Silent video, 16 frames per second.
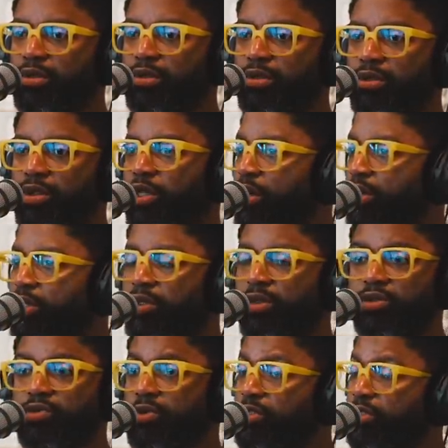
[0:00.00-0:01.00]
He already
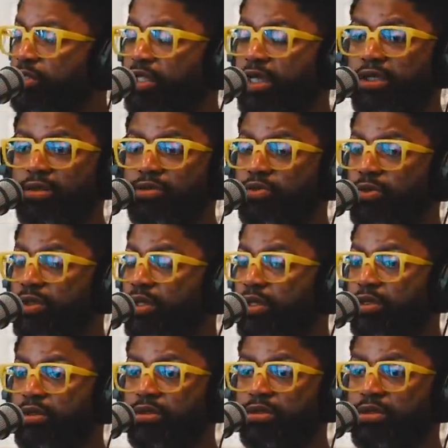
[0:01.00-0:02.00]
knows what you're thinking,
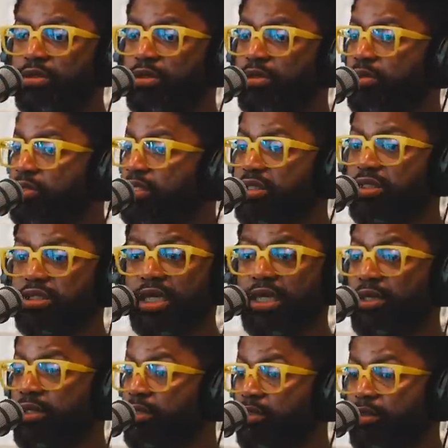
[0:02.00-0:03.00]
sweetheart. So just say it.